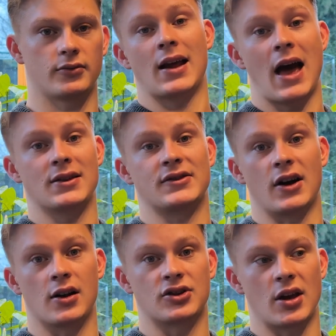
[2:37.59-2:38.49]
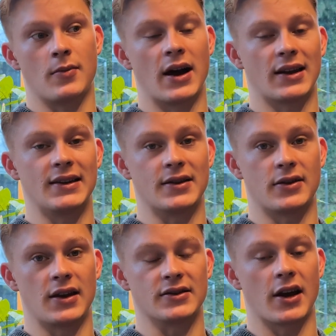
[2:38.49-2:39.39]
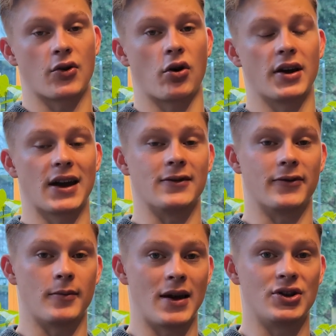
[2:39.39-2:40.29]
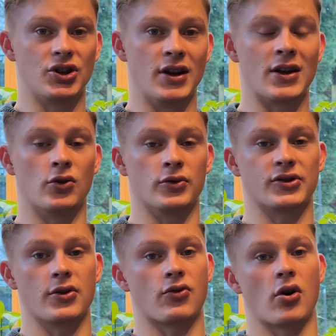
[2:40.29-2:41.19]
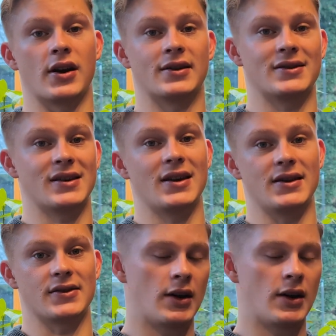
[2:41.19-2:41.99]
And as such, they might lead to things like chronic inflammation and also chronic disease.